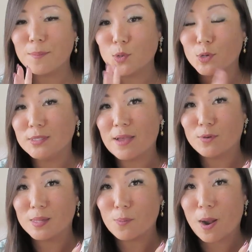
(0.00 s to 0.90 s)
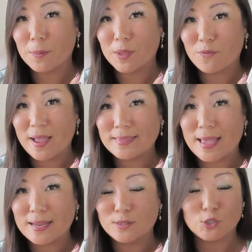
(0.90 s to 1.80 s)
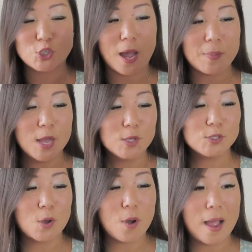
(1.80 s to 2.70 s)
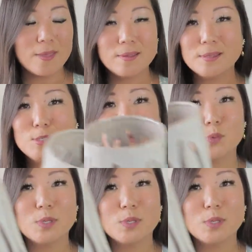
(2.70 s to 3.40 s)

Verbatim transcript: You could definitely probably find that in the shop. So I think this is